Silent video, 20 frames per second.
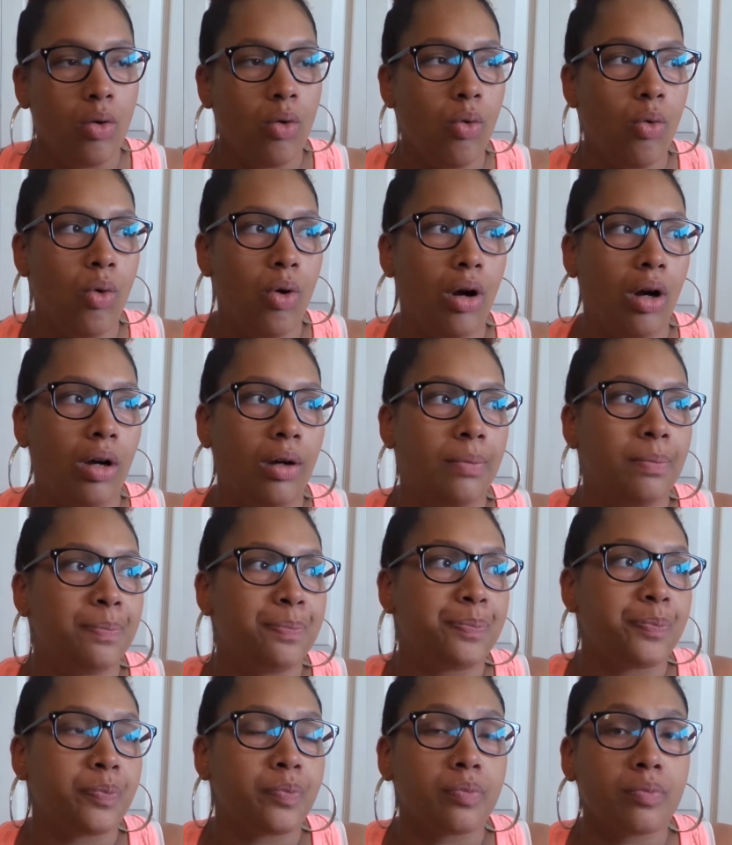Or
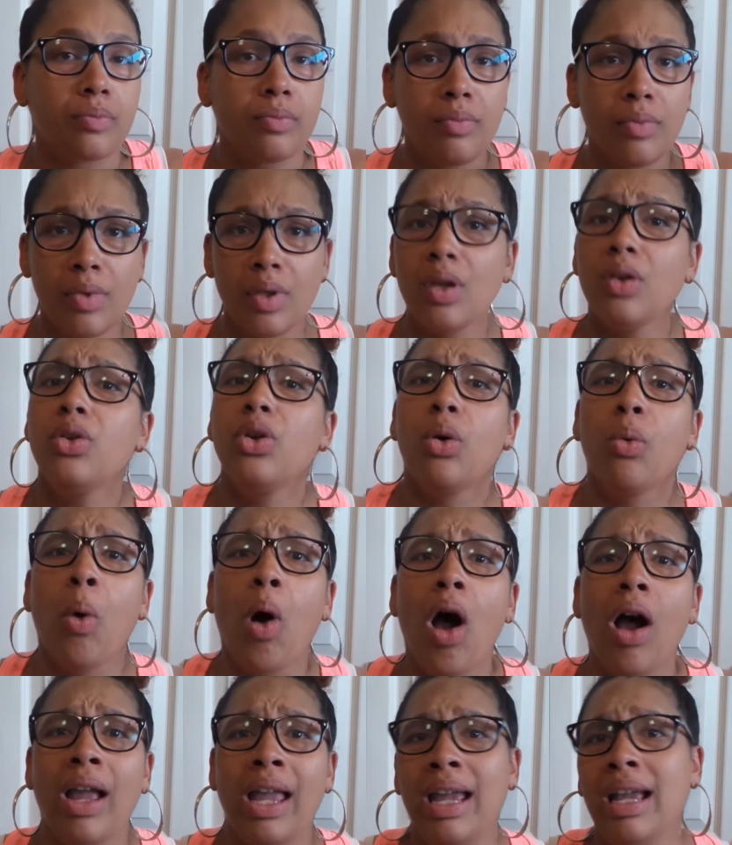you're
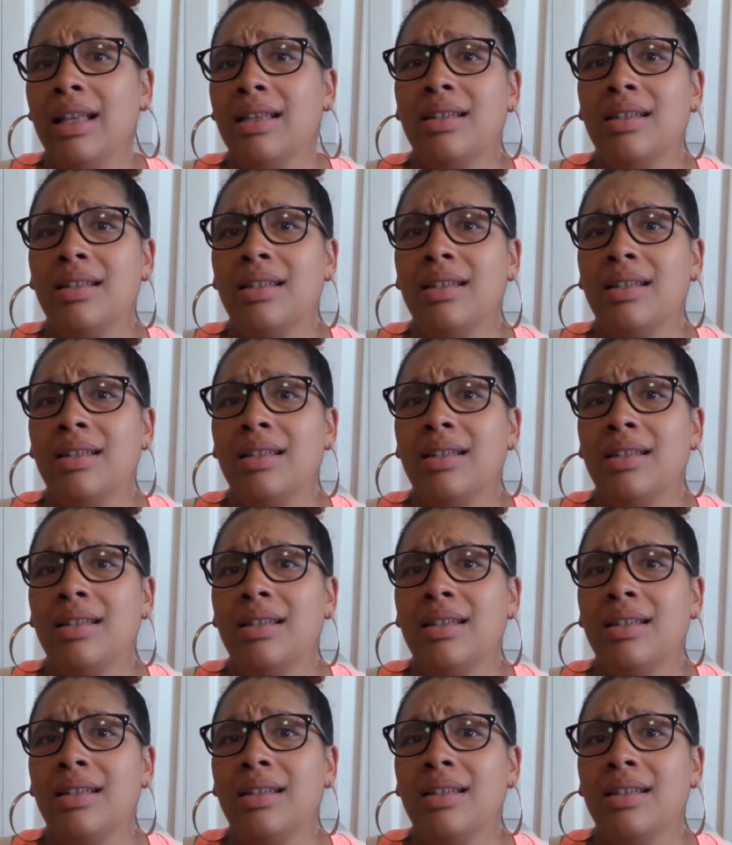walking